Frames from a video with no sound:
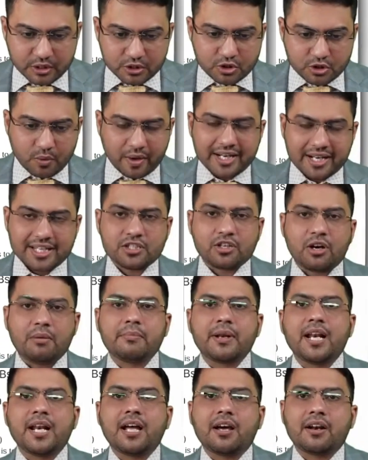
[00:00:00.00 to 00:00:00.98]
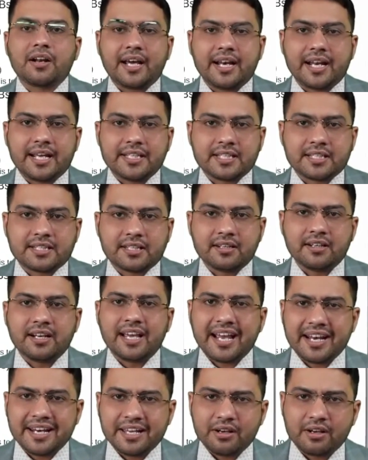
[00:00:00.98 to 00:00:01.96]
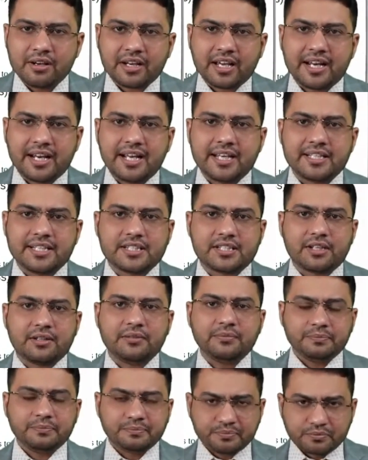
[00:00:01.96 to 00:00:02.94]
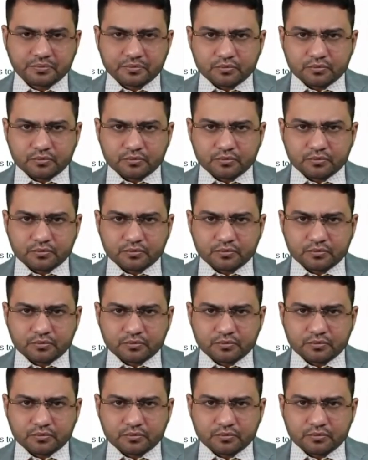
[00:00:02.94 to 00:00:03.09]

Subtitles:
So what is umbrella organization? Any organization